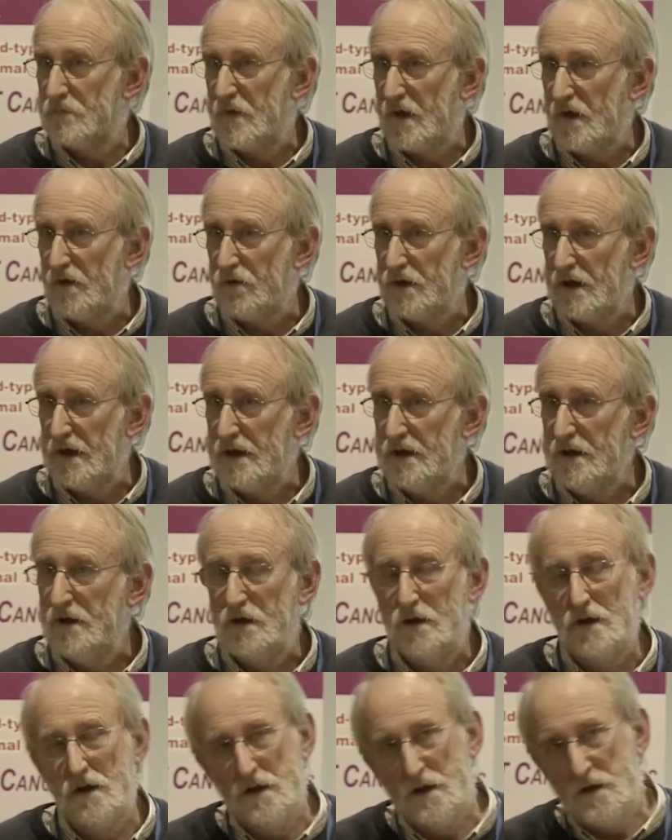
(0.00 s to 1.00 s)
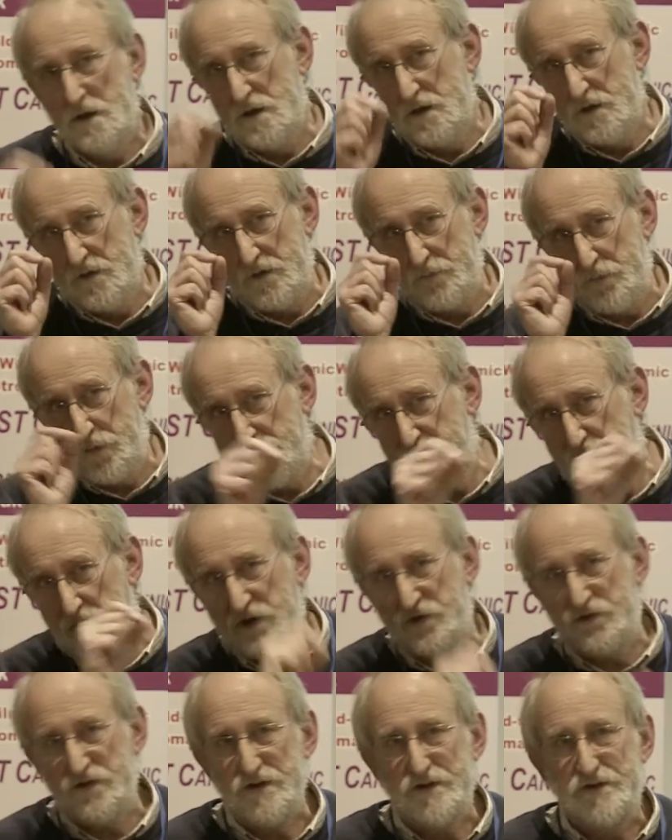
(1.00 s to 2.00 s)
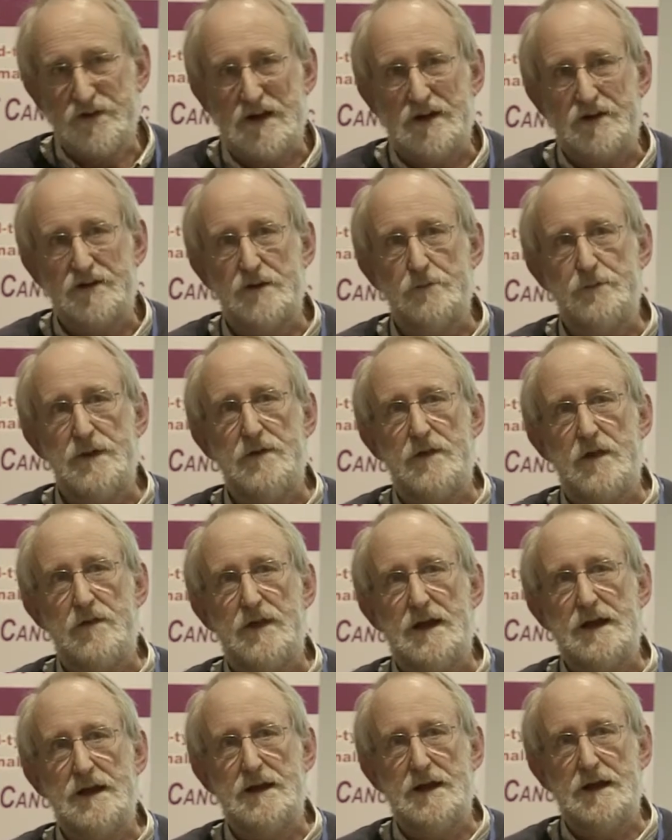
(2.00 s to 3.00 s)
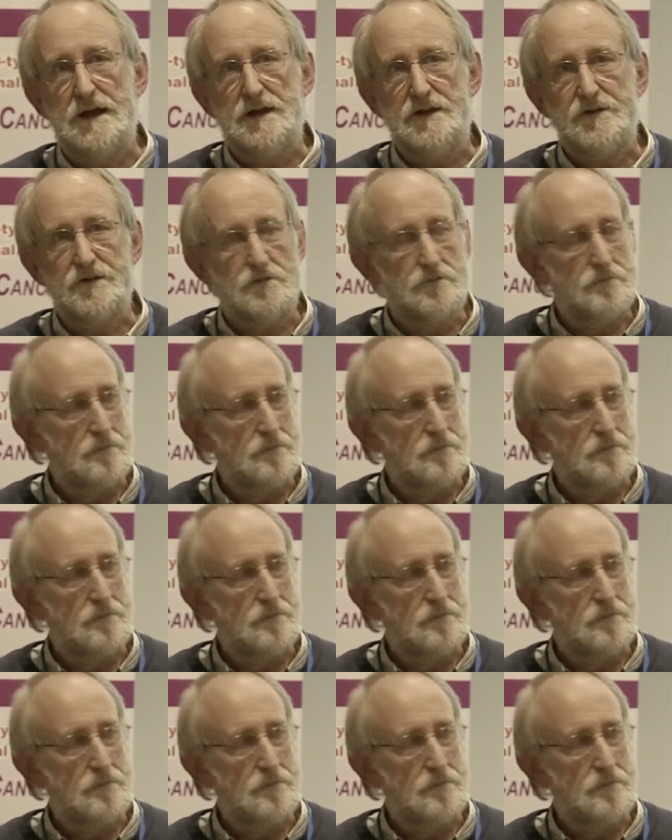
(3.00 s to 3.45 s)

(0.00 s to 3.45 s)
Okay? The pathologist takes the bit that they need.